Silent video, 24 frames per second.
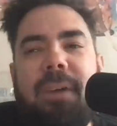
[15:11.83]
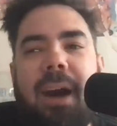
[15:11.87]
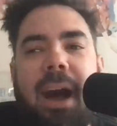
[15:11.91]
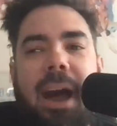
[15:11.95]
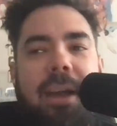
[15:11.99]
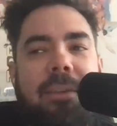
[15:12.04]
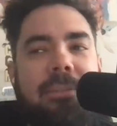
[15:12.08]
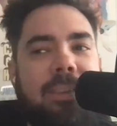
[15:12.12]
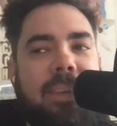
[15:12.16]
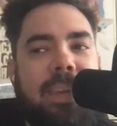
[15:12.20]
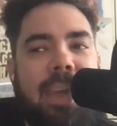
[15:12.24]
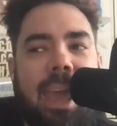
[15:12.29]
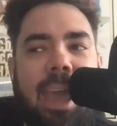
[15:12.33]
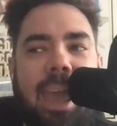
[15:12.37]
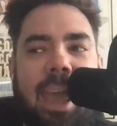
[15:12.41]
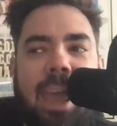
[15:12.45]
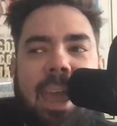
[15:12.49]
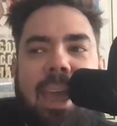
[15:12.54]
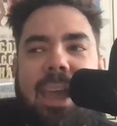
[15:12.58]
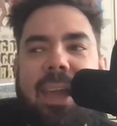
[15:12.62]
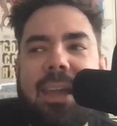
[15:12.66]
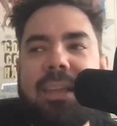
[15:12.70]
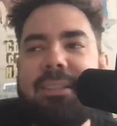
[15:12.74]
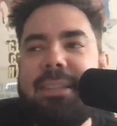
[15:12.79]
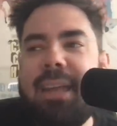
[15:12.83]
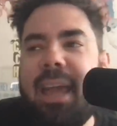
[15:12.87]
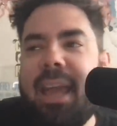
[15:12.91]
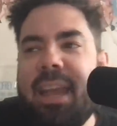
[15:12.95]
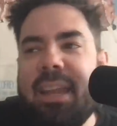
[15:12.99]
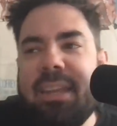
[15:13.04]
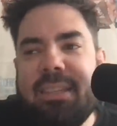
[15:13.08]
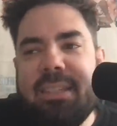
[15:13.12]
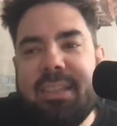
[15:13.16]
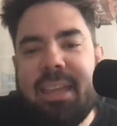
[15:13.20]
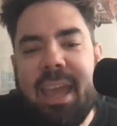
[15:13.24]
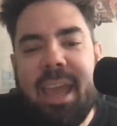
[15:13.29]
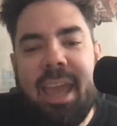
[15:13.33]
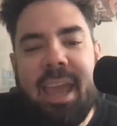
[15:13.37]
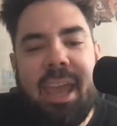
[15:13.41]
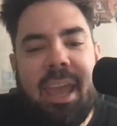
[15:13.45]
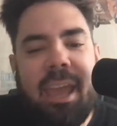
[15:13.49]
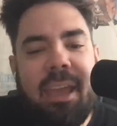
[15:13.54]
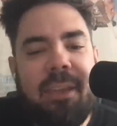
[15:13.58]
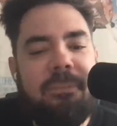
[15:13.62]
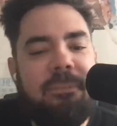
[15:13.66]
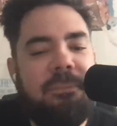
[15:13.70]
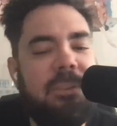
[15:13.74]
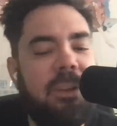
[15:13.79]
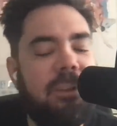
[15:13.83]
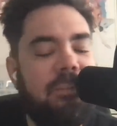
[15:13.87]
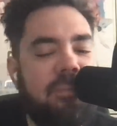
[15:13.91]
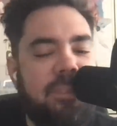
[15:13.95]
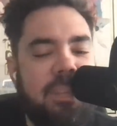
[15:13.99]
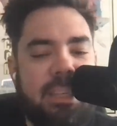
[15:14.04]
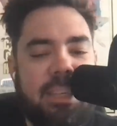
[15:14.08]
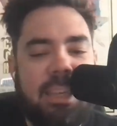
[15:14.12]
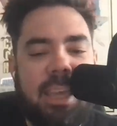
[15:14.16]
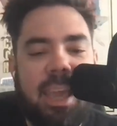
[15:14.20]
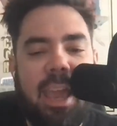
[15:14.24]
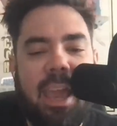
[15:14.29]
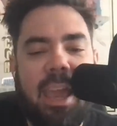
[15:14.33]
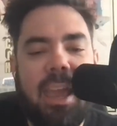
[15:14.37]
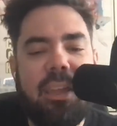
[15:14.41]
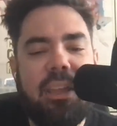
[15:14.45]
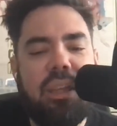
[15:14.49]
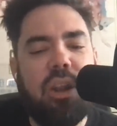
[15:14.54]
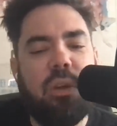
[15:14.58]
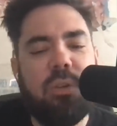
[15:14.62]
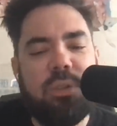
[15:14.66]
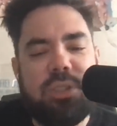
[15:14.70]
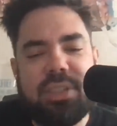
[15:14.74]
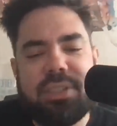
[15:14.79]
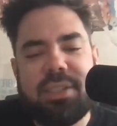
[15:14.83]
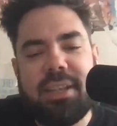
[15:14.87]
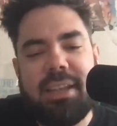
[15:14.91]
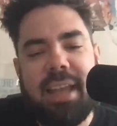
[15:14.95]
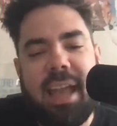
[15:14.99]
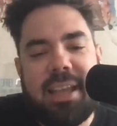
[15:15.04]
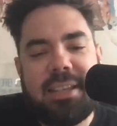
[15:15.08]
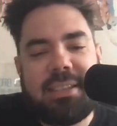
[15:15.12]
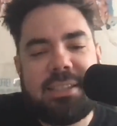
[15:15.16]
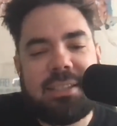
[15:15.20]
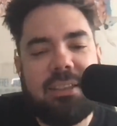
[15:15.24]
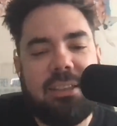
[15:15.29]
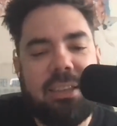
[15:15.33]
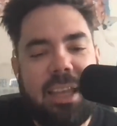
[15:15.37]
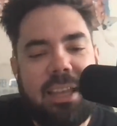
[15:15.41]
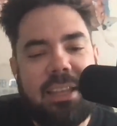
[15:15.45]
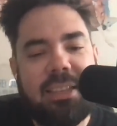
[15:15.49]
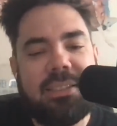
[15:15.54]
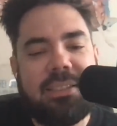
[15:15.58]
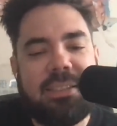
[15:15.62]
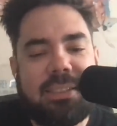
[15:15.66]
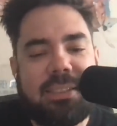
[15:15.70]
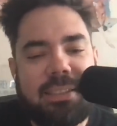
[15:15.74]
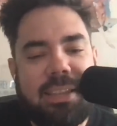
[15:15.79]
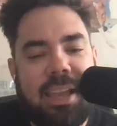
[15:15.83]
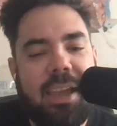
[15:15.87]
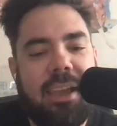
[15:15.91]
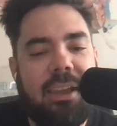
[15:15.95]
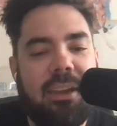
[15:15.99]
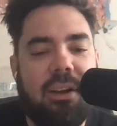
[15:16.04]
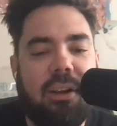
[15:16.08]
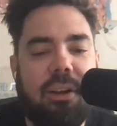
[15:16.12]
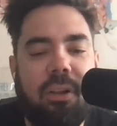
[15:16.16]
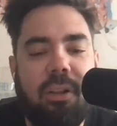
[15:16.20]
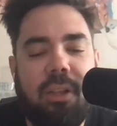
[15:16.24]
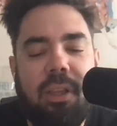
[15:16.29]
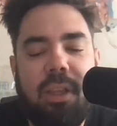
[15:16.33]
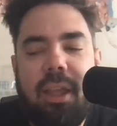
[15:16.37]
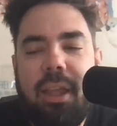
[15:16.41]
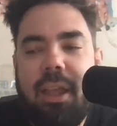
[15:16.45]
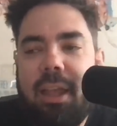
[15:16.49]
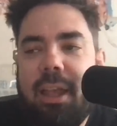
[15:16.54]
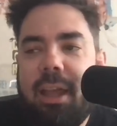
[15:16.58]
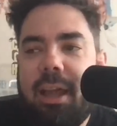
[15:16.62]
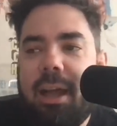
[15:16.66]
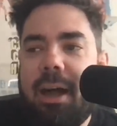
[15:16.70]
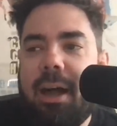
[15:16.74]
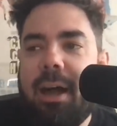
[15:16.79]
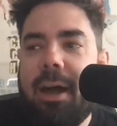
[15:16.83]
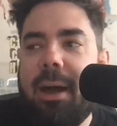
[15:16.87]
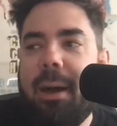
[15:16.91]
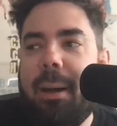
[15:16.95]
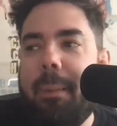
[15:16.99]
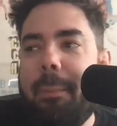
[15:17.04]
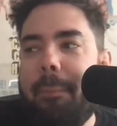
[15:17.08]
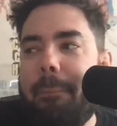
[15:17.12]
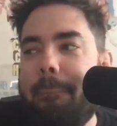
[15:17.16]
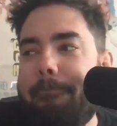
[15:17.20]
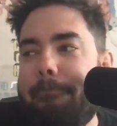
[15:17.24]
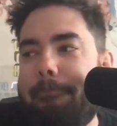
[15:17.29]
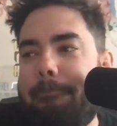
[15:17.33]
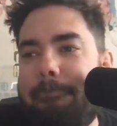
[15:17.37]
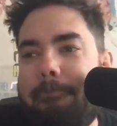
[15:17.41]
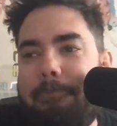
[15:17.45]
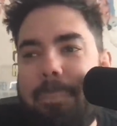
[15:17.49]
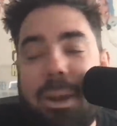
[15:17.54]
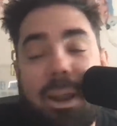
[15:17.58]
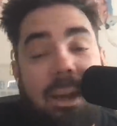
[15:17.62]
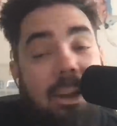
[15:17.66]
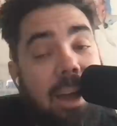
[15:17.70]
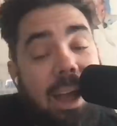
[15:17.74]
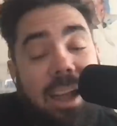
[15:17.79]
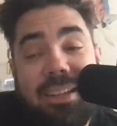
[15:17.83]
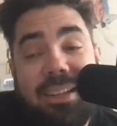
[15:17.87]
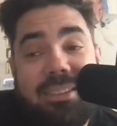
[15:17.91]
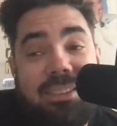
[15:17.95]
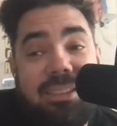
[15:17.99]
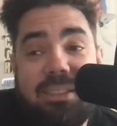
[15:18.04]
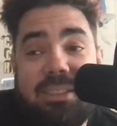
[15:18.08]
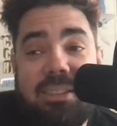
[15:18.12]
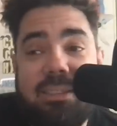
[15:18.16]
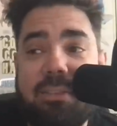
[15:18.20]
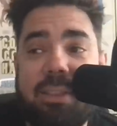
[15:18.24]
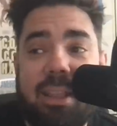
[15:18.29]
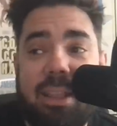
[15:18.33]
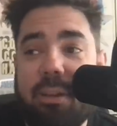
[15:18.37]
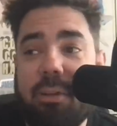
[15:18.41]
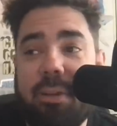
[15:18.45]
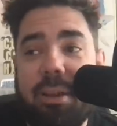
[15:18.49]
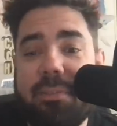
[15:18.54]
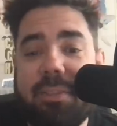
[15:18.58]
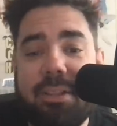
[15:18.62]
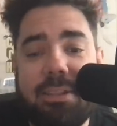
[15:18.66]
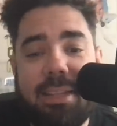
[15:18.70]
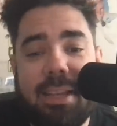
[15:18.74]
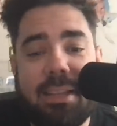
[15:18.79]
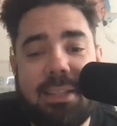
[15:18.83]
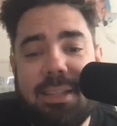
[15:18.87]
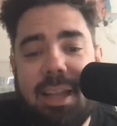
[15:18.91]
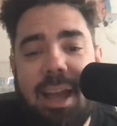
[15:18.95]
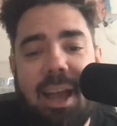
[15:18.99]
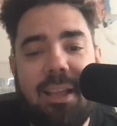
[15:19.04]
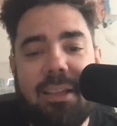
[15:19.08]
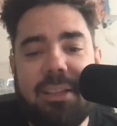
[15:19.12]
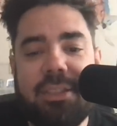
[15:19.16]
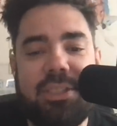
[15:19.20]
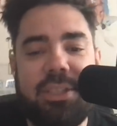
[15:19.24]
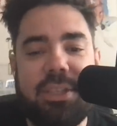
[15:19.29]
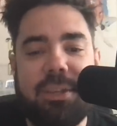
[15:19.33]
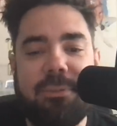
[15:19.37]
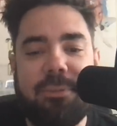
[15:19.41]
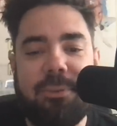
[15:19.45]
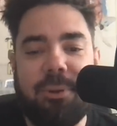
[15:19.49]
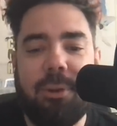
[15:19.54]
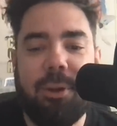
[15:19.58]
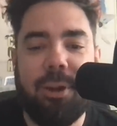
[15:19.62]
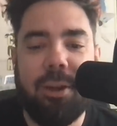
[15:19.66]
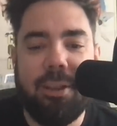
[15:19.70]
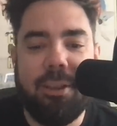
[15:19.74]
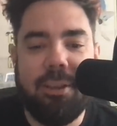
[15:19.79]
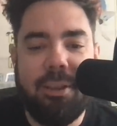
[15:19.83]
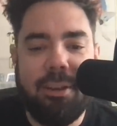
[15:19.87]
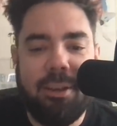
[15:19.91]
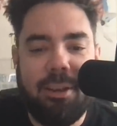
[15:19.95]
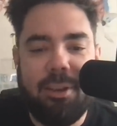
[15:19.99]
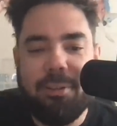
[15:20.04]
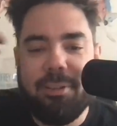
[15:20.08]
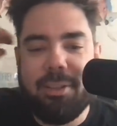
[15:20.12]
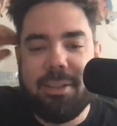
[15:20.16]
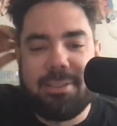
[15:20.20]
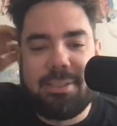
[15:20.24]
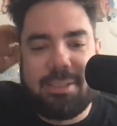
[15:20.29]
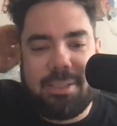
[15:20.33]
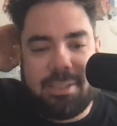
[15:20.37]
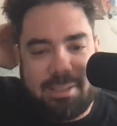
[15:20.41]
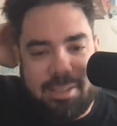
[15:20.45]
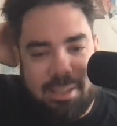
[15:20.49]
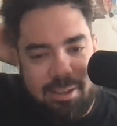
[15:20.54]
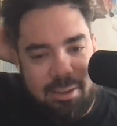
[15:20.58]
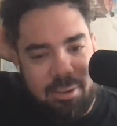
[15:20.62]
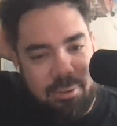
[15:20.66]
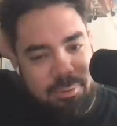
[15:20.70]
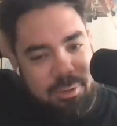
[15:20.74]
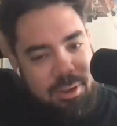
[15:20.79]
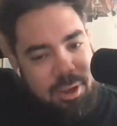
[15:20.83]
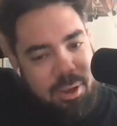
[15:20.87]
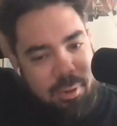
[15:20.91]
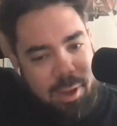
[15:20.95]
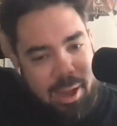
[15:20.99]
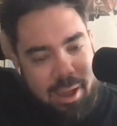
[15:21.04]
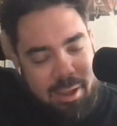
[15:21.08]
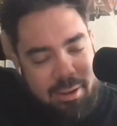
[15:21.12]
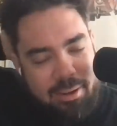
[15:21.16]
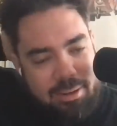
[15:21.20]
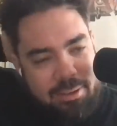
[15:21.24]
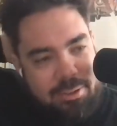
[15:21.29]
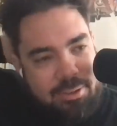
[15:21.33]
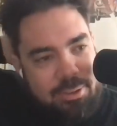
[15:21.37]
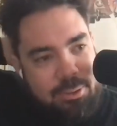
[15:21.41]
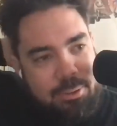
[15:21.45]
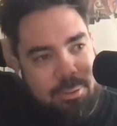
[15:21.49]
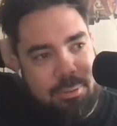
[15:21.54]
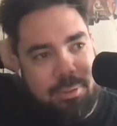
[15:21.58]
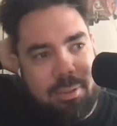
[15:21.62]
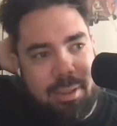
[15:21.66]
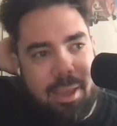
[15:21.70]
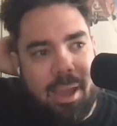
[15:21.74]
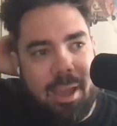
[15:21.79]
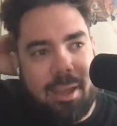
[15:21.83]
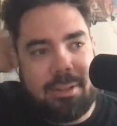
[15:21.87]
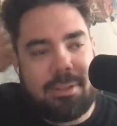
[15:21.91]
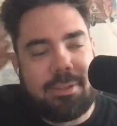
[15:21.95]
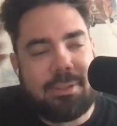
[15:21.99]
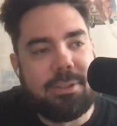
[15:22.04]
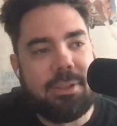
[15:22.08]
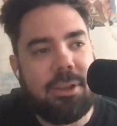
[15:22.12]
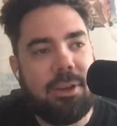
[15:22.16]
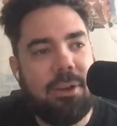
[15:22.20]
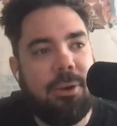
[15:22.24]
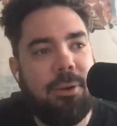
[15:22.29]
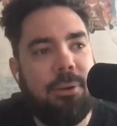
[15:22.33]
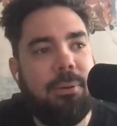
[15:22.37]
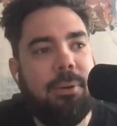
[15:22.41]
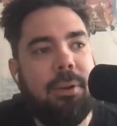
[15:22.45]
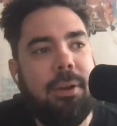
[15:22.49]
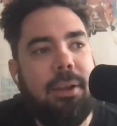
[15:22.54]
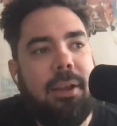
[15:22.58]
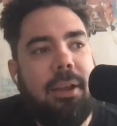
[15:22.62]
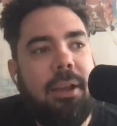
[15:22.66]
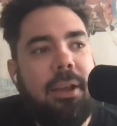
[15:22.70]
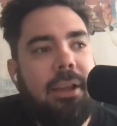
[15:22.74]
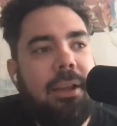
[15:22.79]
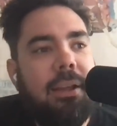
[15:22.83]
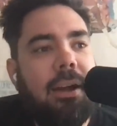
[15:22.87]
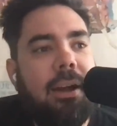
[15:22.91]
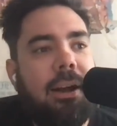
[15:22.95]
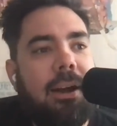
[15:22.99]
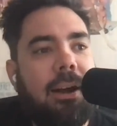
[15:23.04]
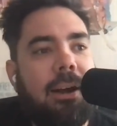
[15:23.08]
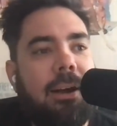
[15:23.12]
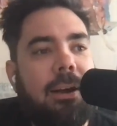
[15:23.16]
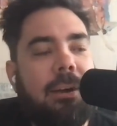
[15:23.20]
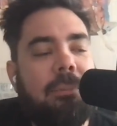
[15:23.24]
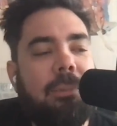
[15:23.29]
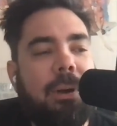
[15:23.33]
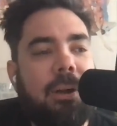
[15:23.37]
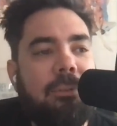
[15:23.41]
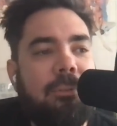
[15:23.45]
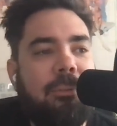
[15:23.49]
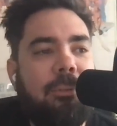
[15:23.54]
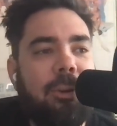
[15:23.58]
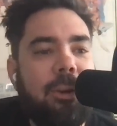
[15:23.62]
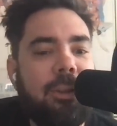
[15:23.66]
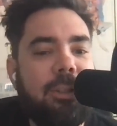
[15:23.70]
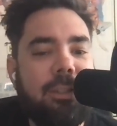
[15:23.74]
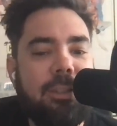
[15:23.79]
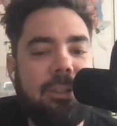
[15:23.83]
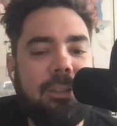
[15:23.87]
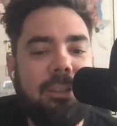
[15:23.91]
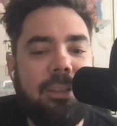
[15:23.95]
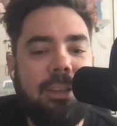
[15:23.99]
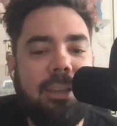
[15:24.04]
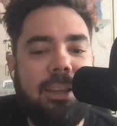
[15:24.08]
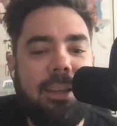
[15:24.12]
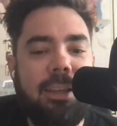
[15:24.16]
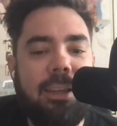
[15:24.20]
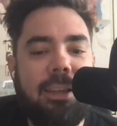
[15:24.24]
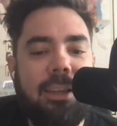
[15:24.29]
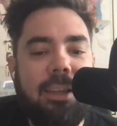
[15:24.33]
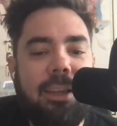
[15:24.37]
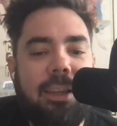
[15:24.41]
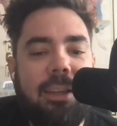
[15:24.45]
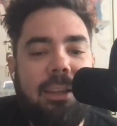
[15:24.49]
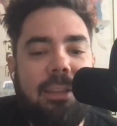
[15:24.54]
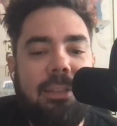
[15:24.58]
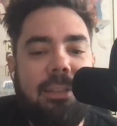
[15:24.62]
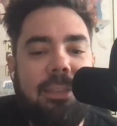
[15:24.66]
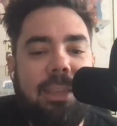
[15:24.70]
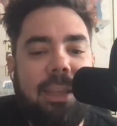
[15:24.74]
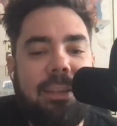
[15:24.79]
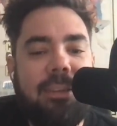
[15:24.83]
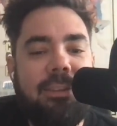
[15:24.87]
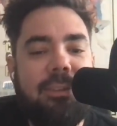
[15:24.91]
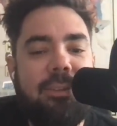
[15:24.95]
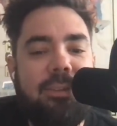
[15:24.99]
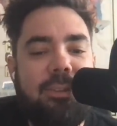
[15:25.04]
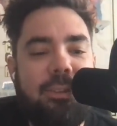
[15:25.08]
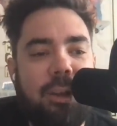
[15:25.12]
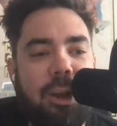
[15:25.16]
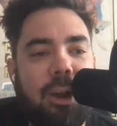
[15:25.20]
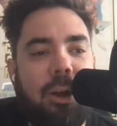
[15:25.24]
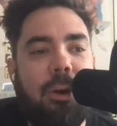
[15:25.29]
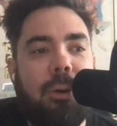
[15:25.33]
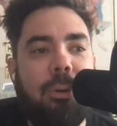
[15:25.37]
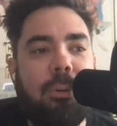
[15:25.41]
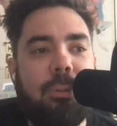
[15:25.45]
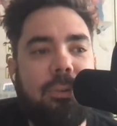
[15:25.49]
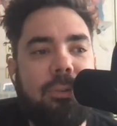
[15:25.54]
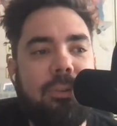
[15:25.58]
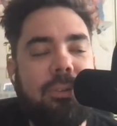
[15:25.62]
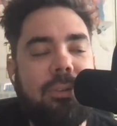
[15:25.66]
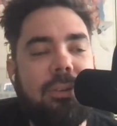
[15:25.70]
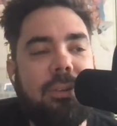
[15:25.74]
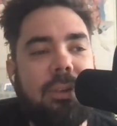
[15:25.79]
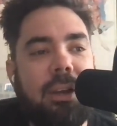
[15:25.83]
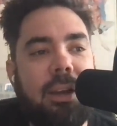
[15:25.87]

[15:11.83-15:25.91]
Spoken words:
5K, 10K, 50K, you know, just an escalating scale. But I just, they don't have the technology for it, you know? It's just they don't know how to do that. So unfortunately, they don't